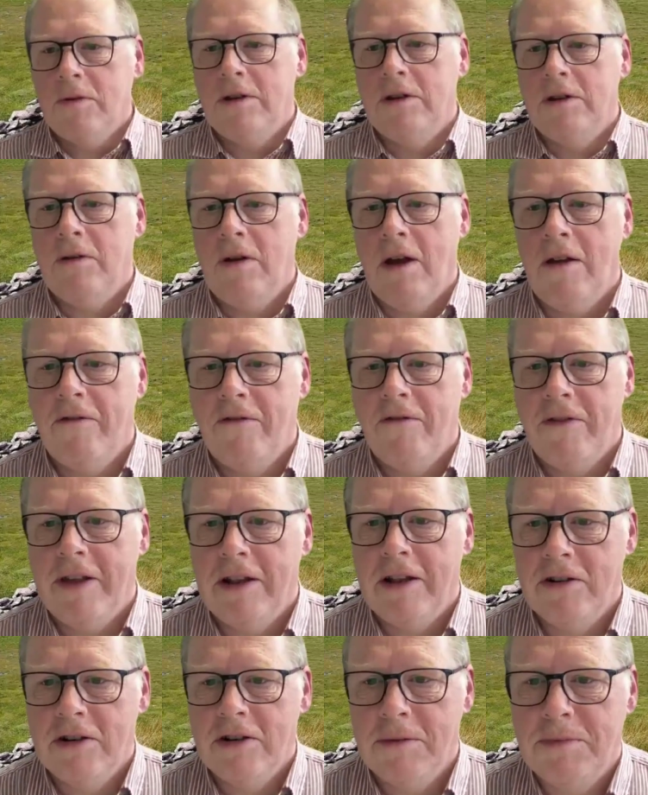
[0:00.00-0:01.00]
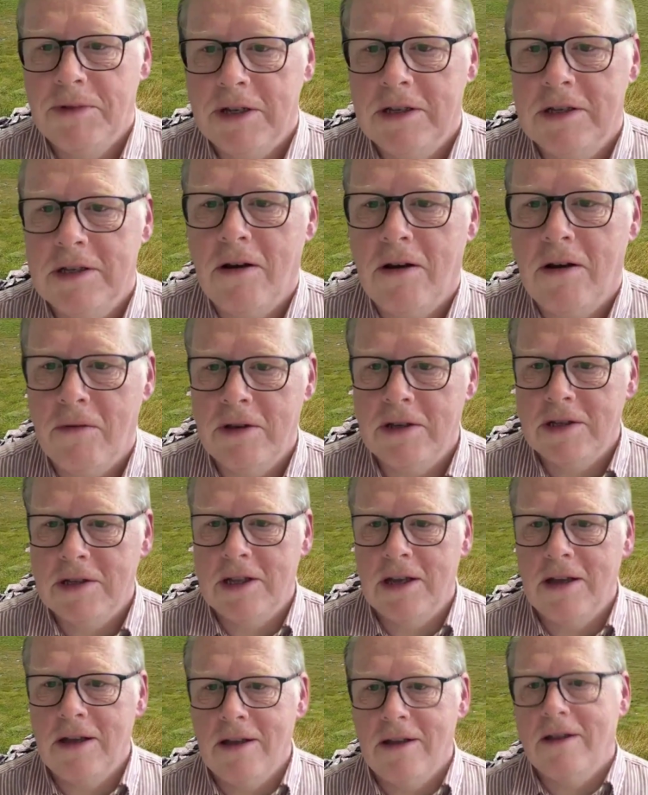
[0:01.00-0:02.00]
we do have field trips. It's always
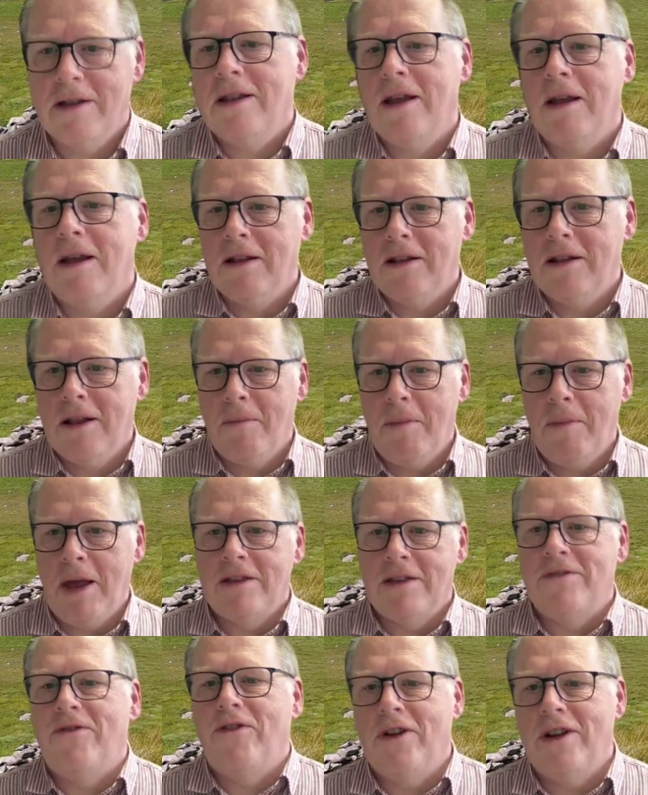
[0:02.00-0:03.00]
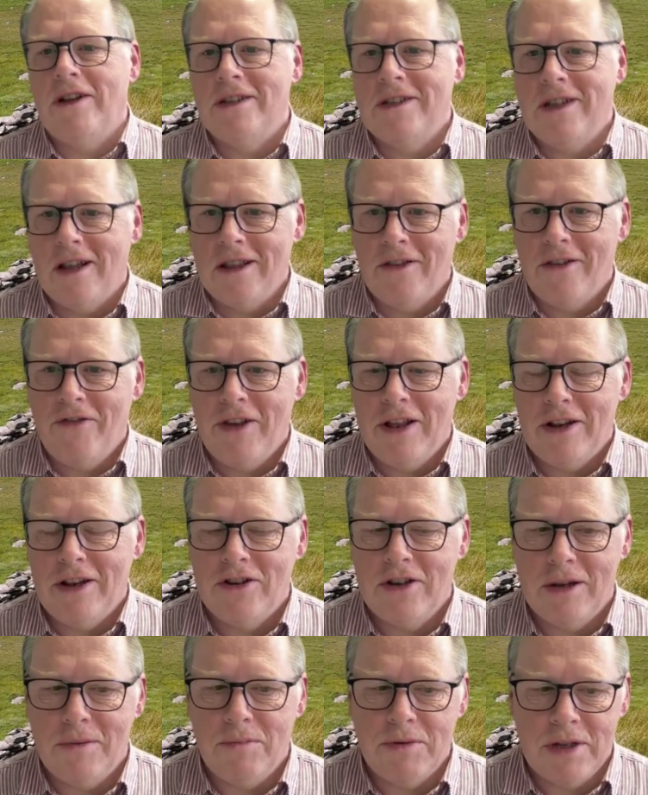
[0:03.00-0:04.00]
the best fun is on the field
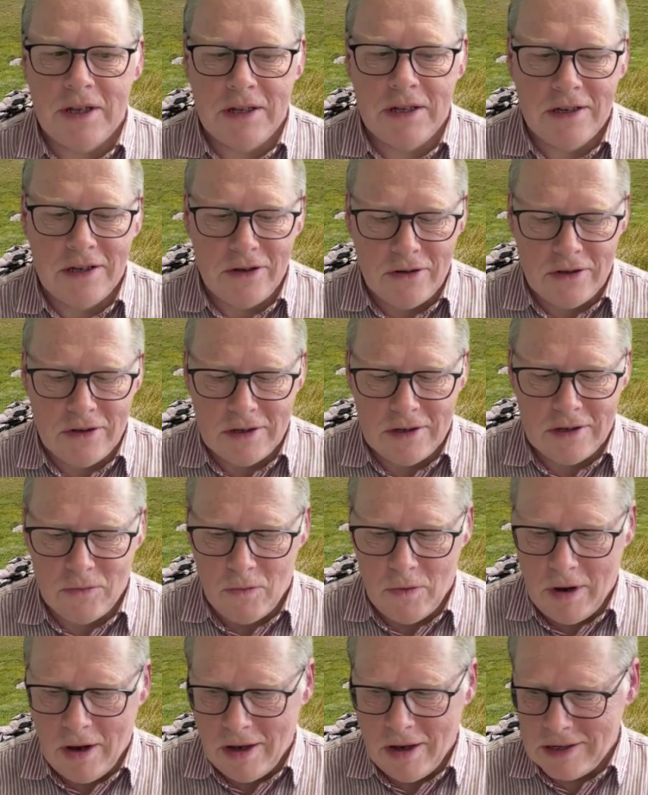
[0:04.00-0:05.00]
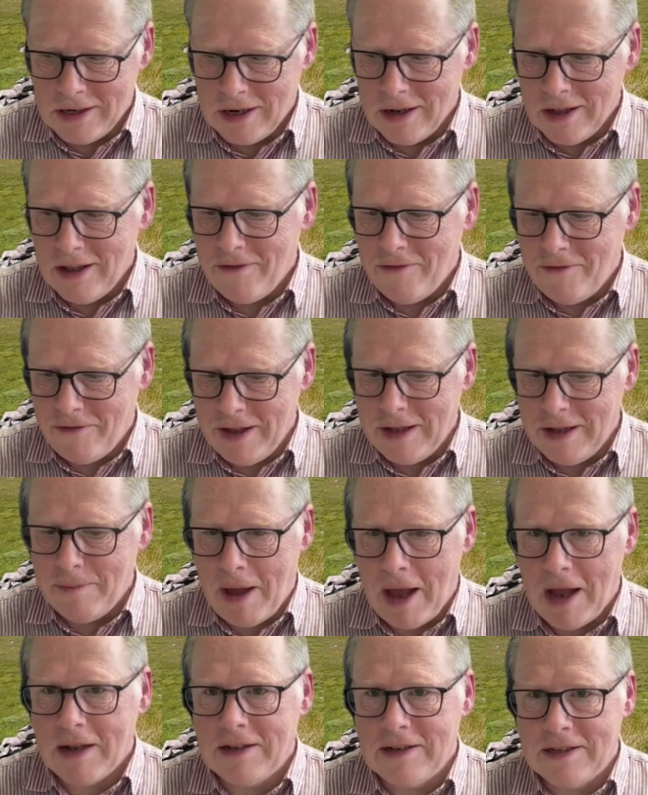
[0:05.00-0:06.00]
trips, and students certainly
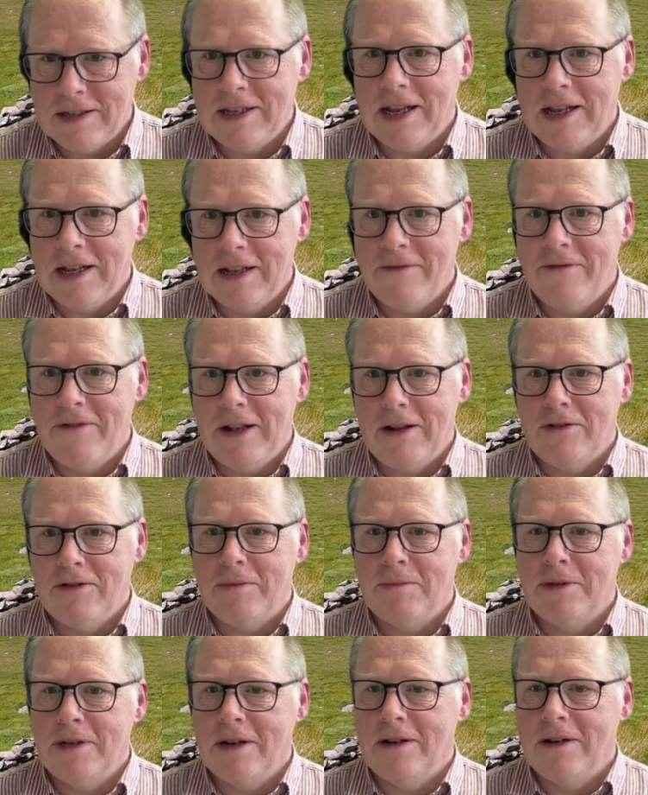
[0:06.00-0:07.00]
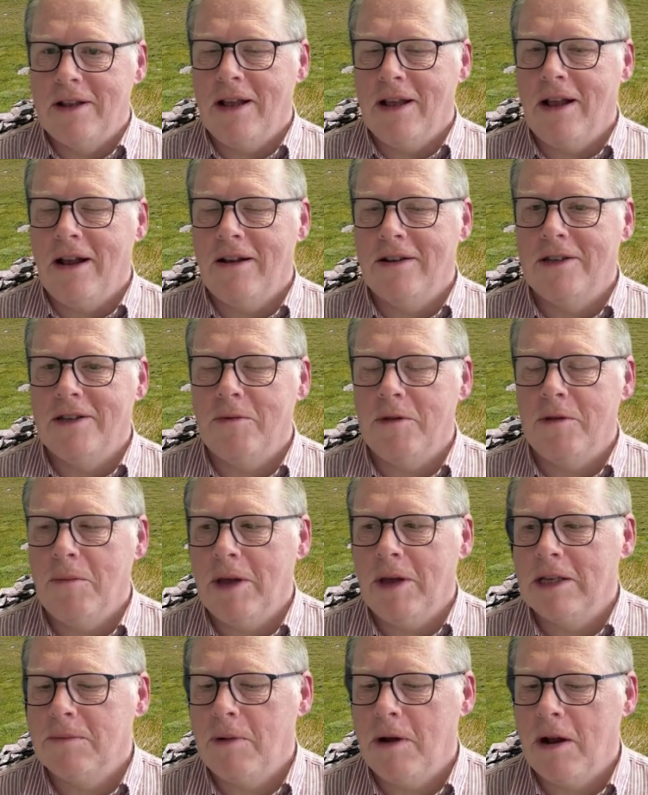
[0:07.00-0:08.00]
feedback to say the field trips are some of the
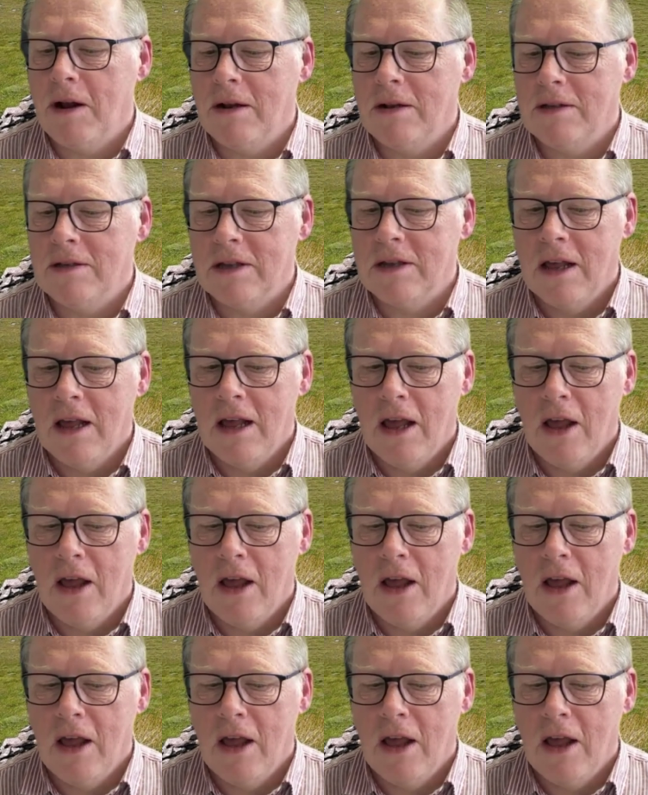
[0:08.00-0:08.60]
best parts.